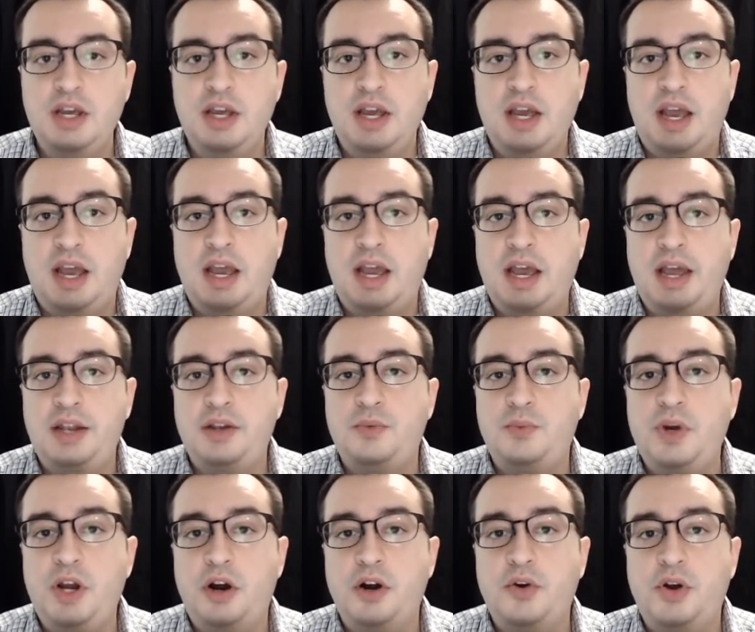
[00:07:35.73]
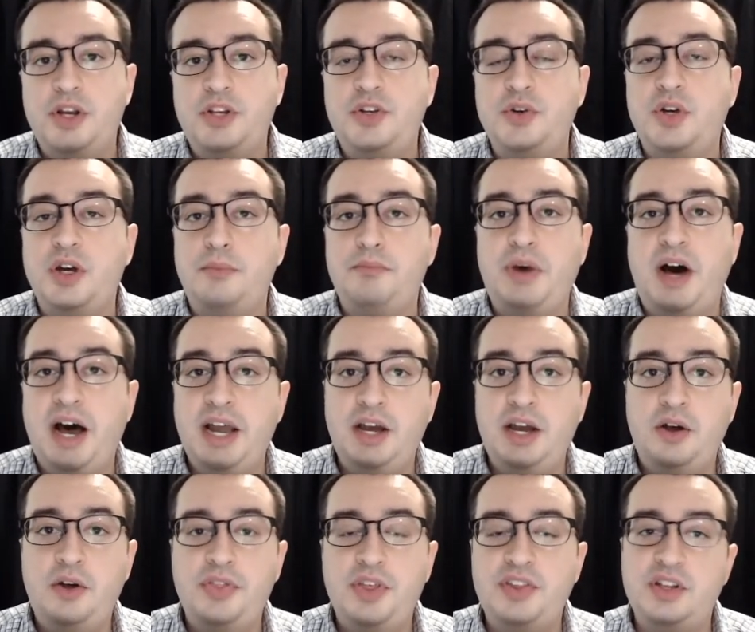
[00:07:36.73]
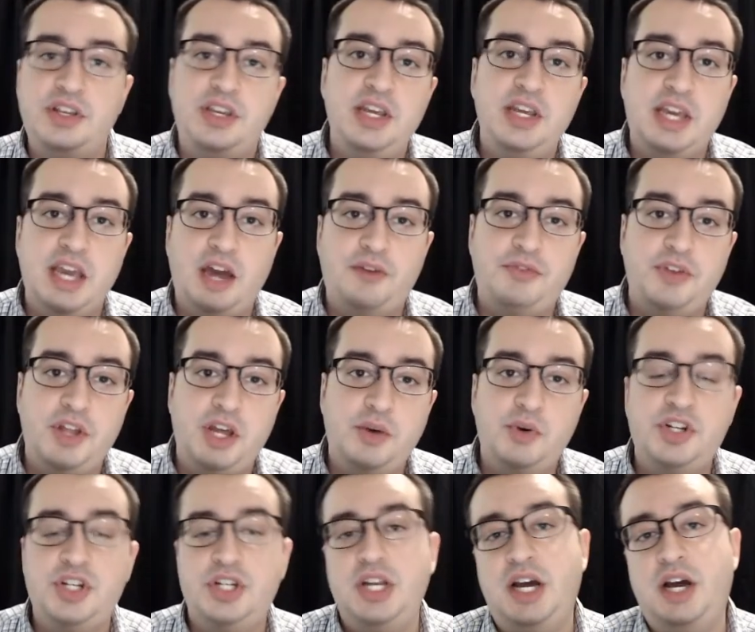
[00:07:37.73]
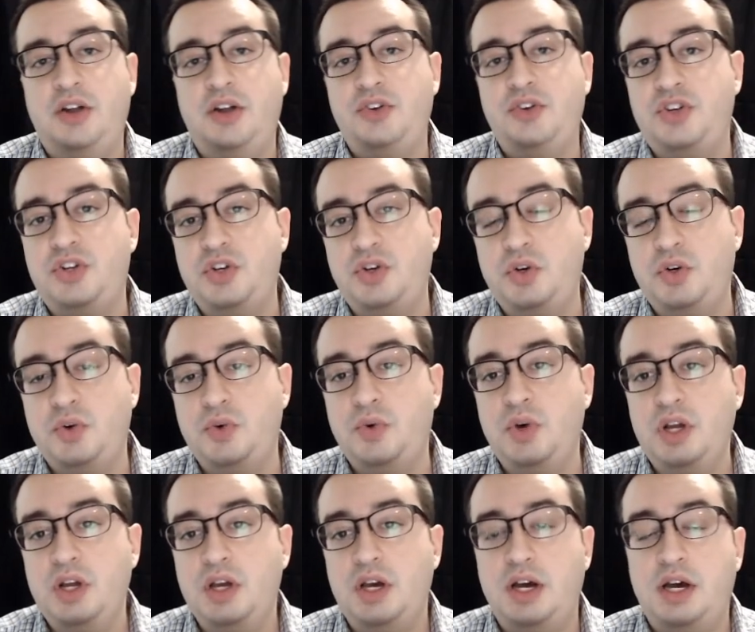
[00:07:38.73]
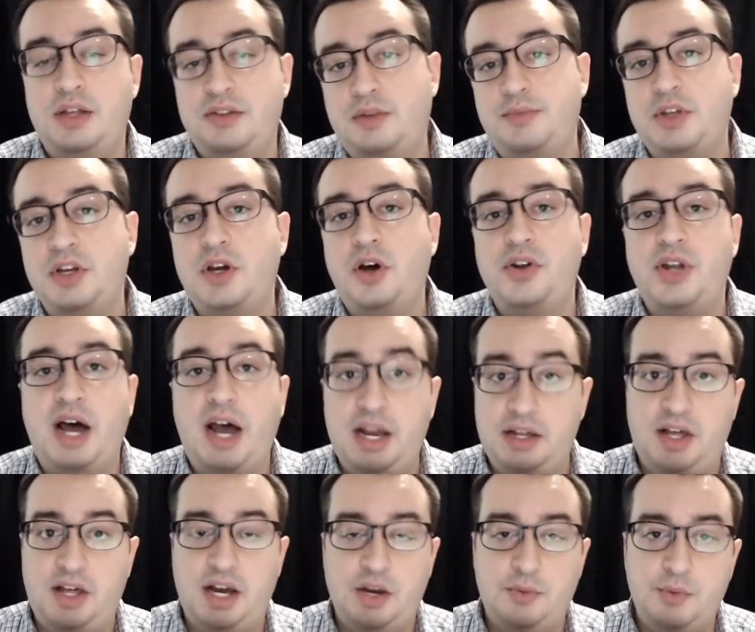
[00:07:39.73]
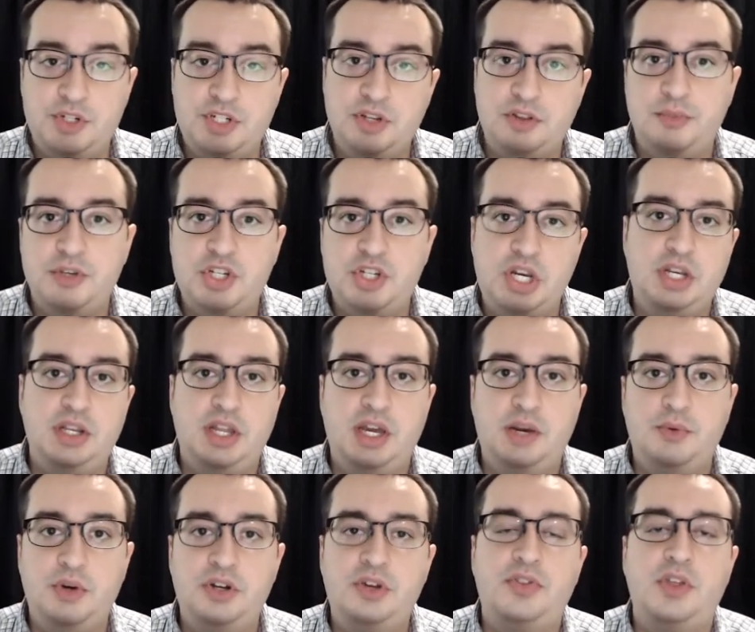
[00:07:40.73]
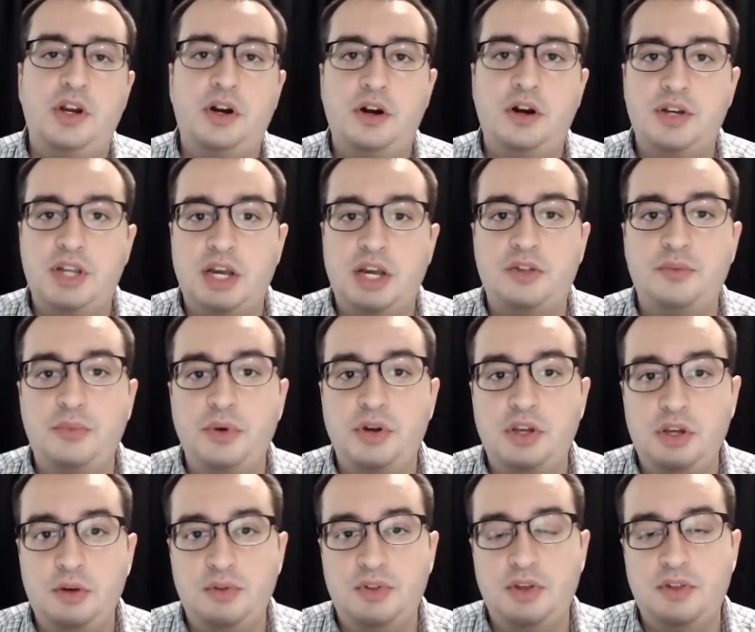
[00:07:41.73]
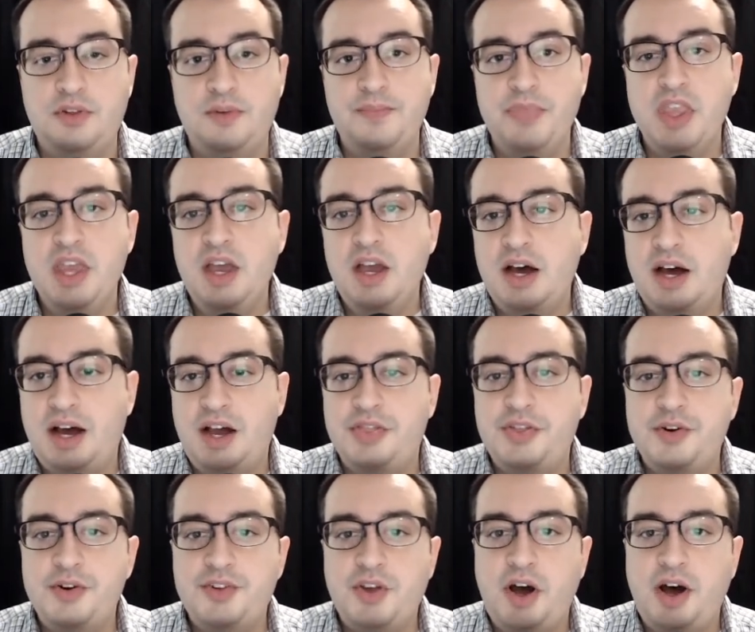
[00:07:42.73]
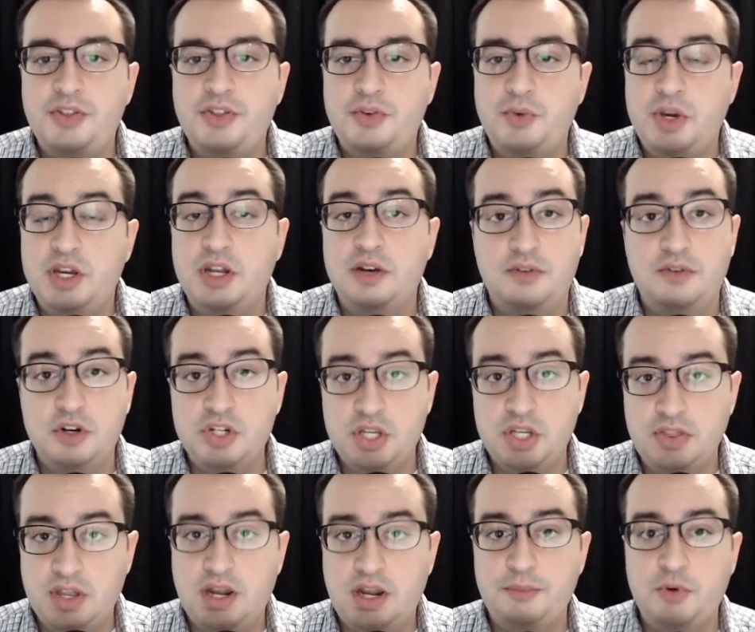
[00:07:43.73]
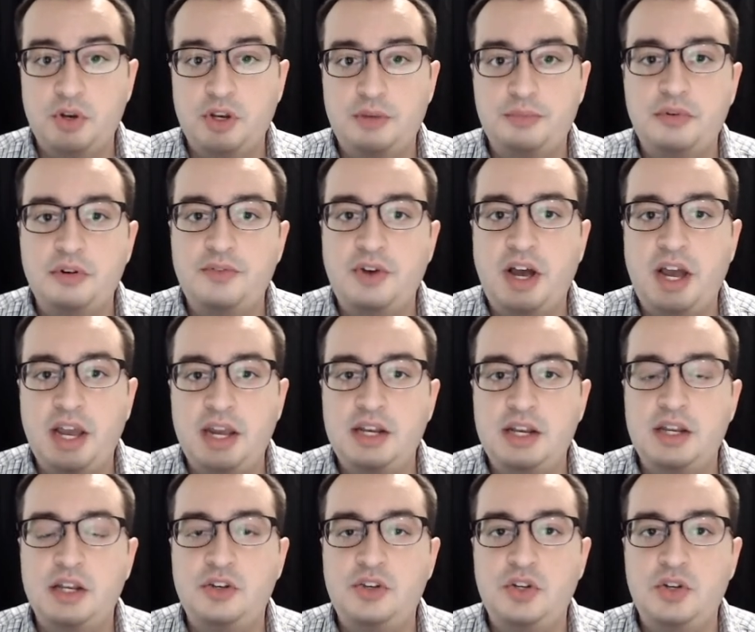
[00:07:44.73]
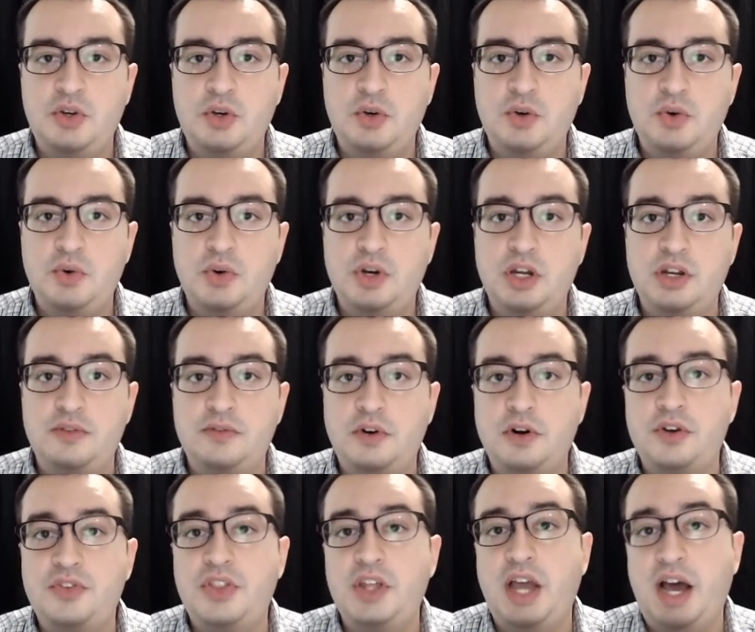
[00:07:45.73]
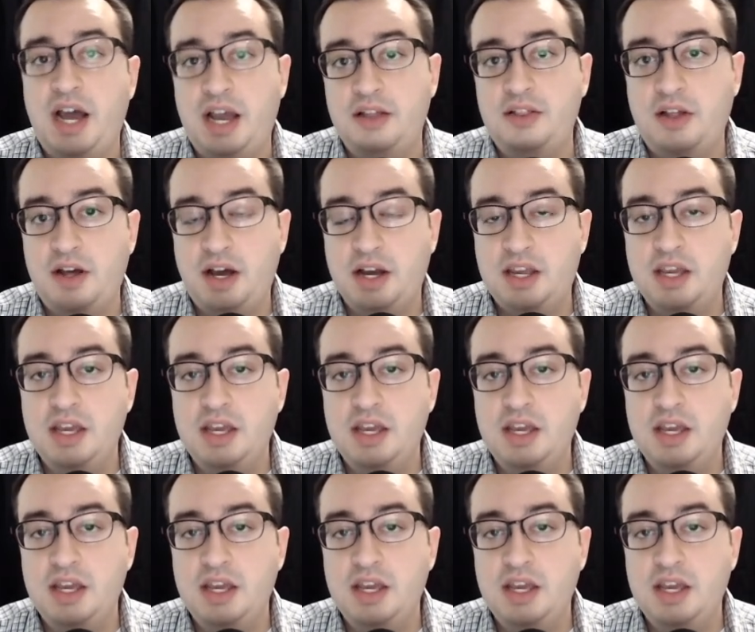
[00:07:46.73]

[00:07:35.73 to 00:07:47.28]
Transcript: and we are going to compile this decaf language down to something called ILOC, which is machine language that our textbook uses. There's also a conversion that I'm going to provide to convert the ILOC